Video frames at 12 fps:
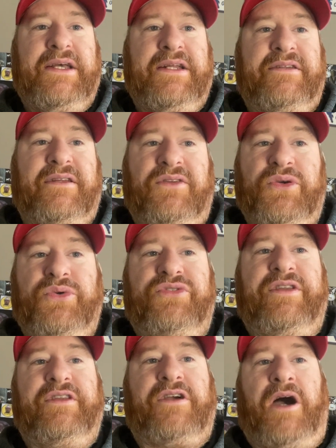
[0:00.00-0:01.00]
to
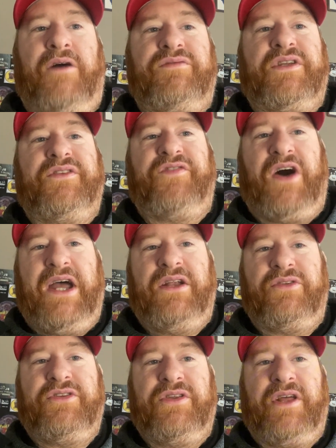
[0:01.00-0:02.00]
lose in the conference
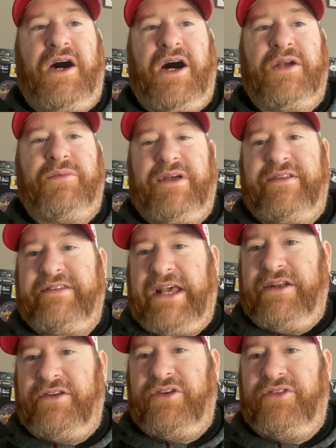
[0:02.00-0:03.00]
final to the Ottawa
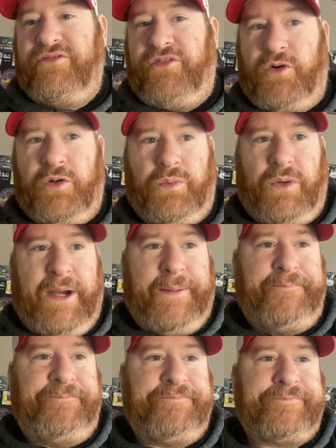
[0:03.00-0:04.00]
Senators
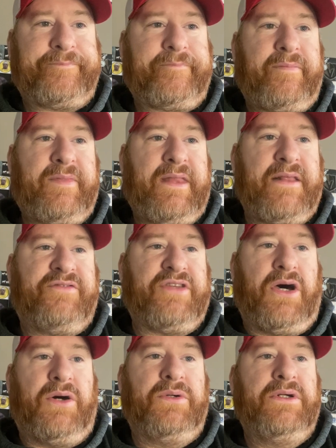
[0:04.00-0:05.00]
4-1.
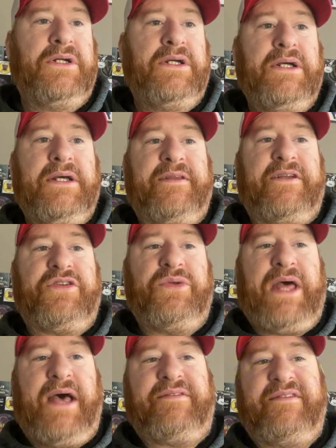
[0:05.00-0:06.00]
So the
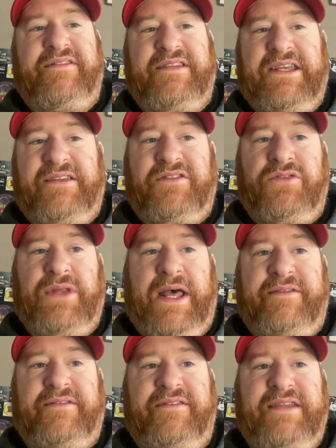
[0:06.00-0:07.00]

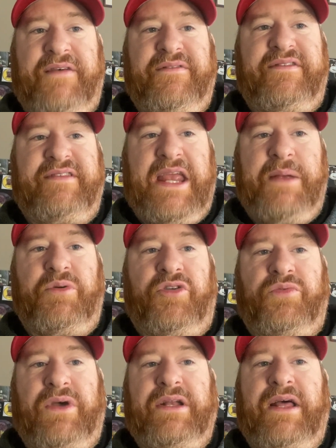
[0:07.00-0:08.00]
2006-2007
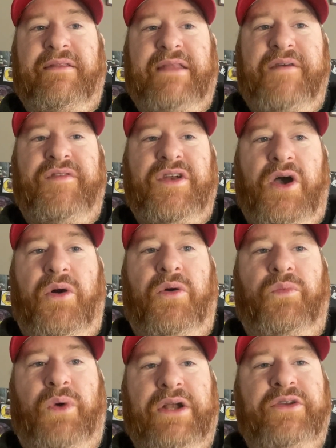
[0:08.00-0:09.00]
Sabres went
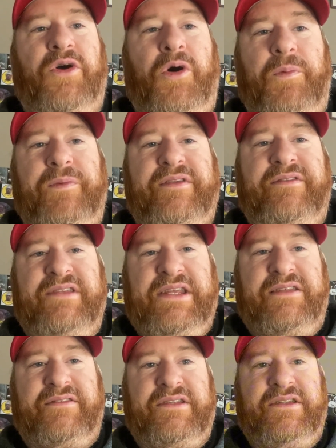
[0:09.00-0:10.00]
11-0-1 to open the
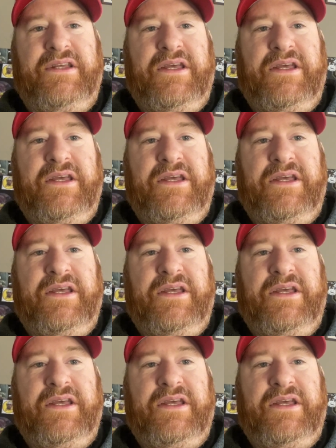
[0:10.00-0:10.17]
season.